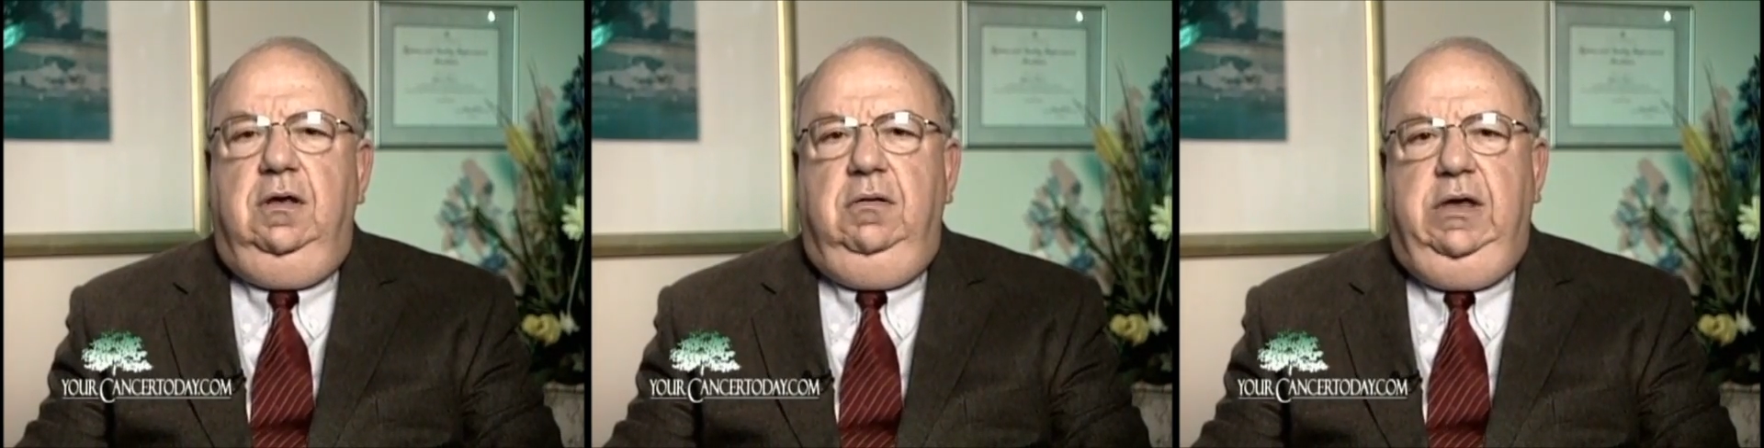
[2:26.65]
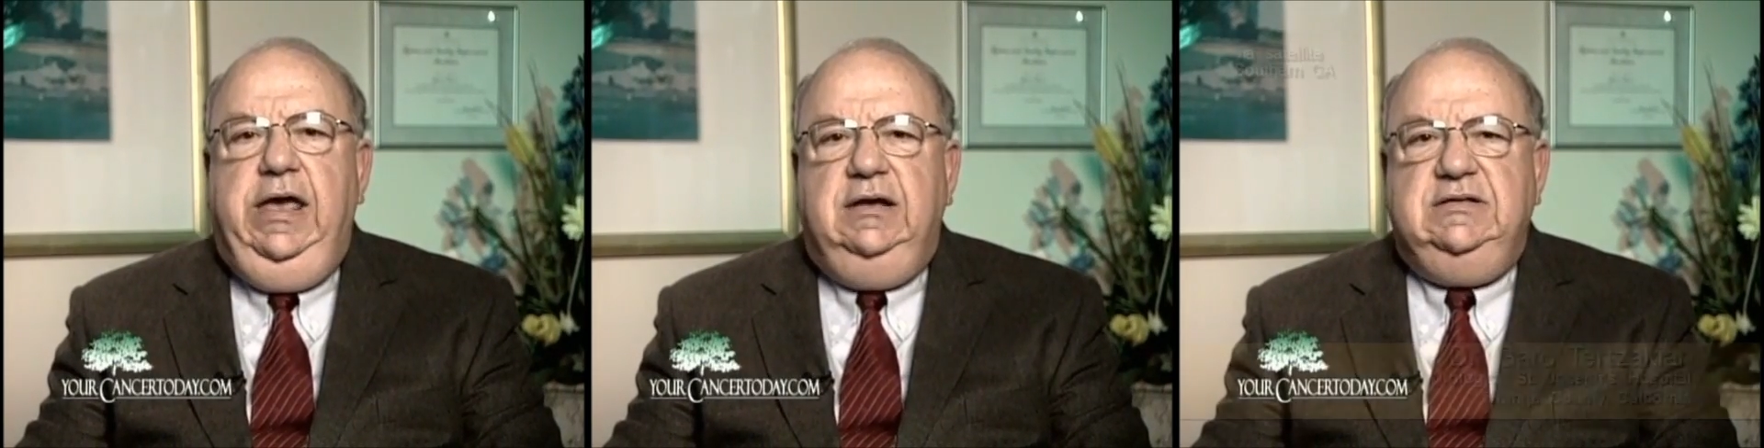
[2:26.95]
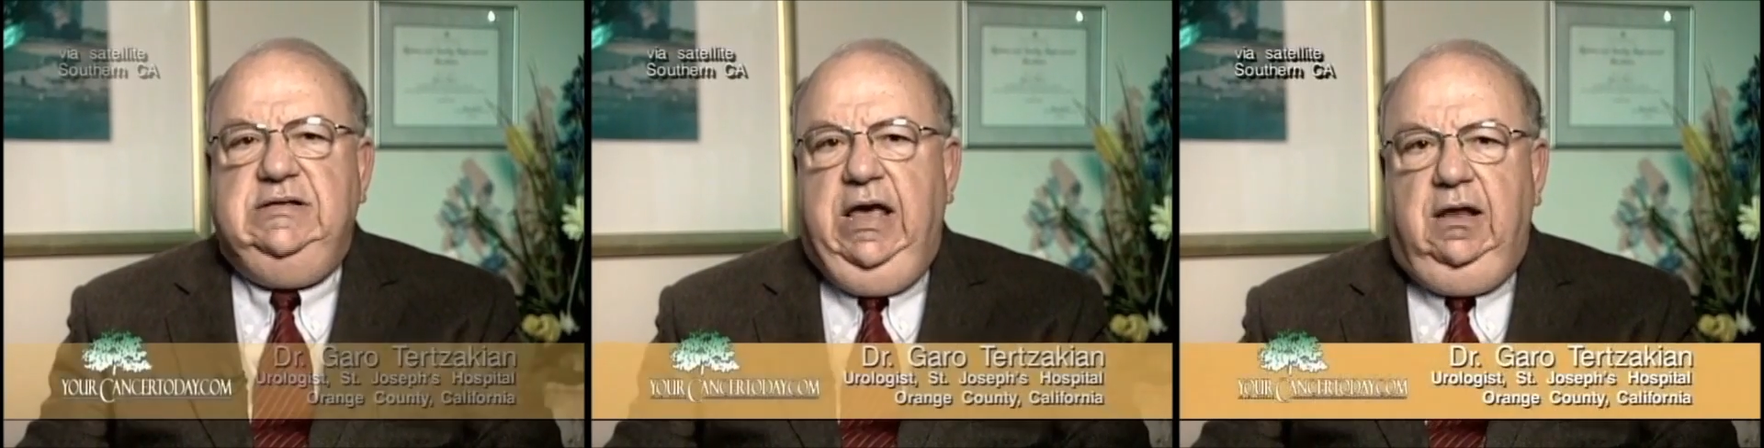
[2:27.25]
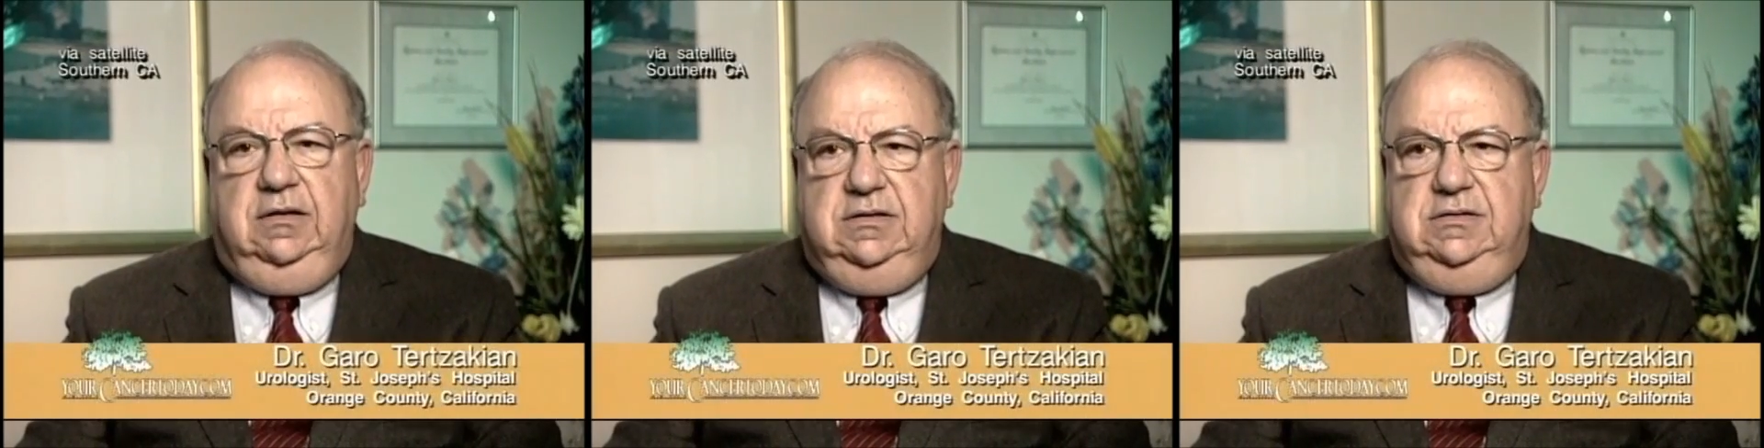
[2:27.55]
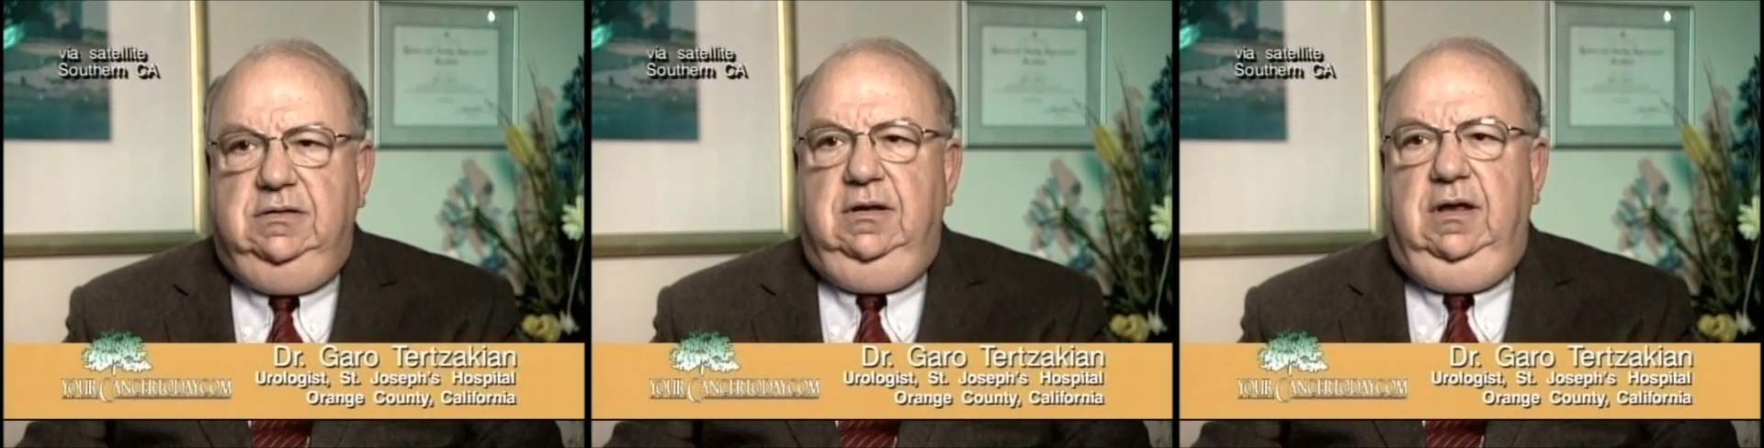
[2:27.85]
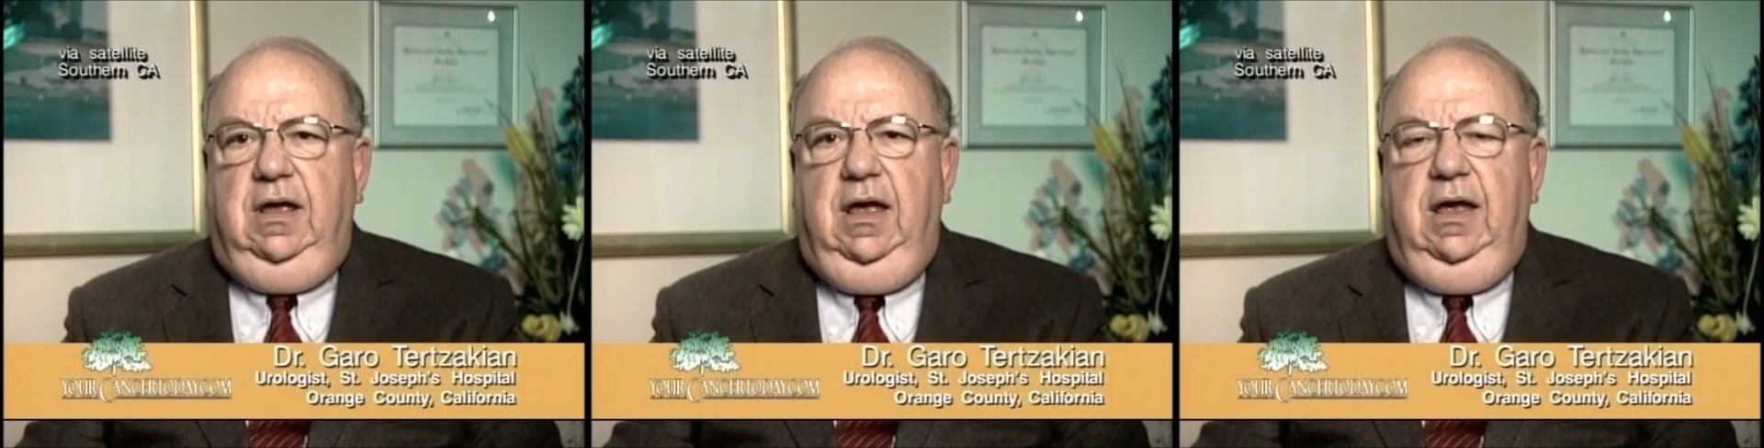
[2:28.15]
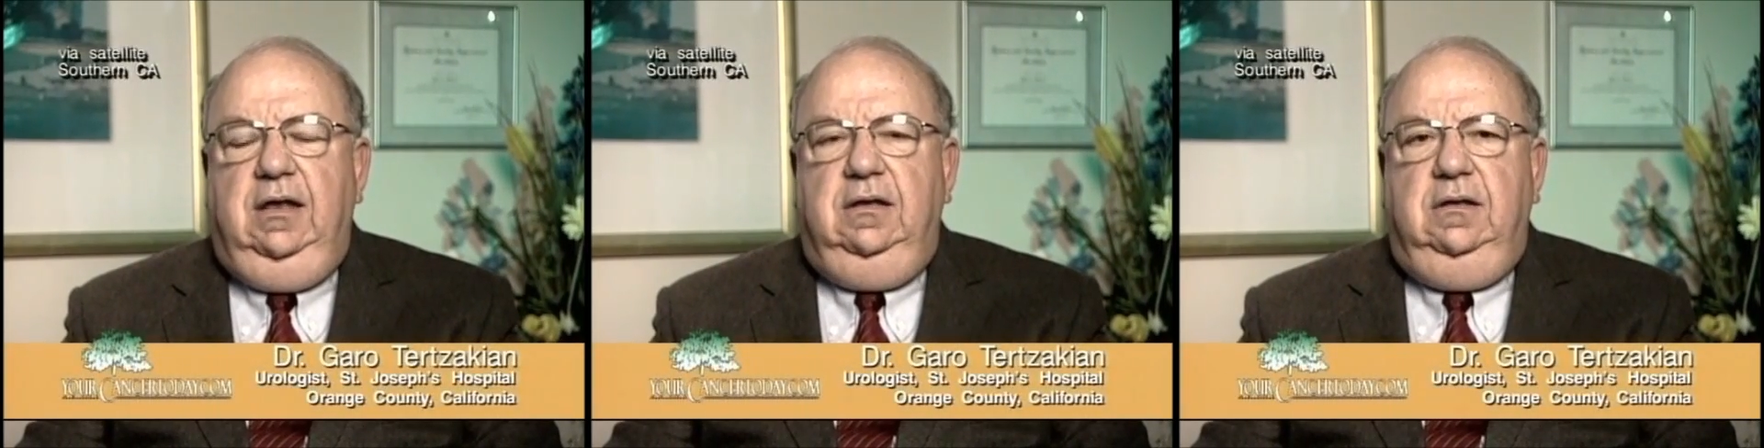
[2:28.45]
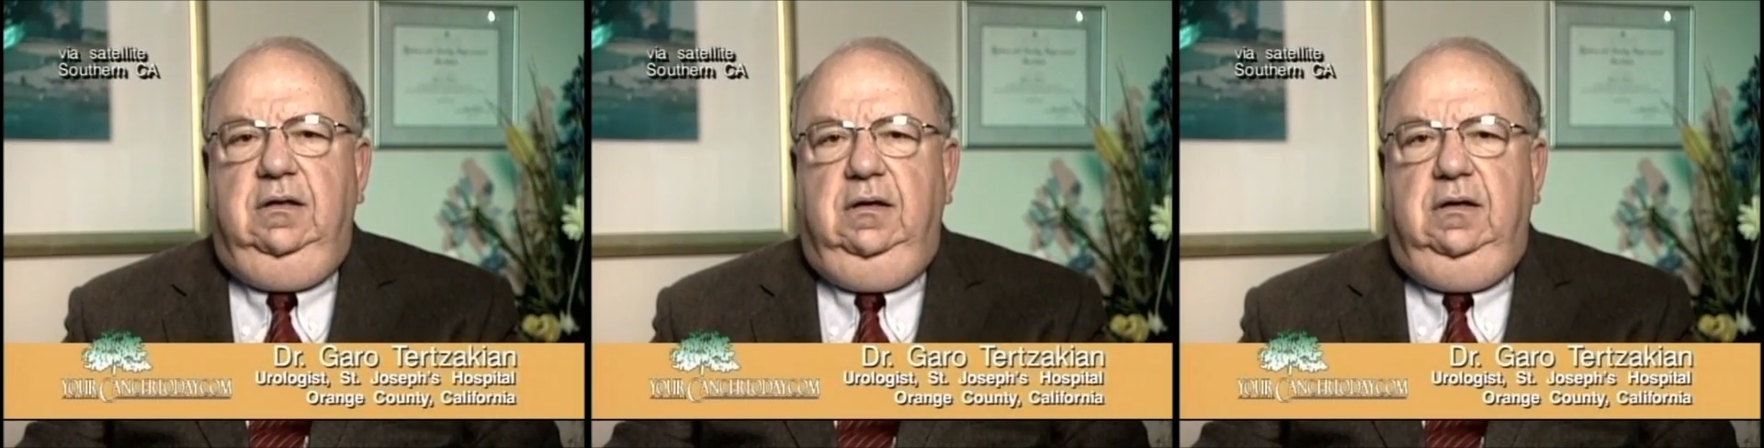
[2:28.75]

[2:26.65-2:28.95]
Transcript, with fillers: kills cells, and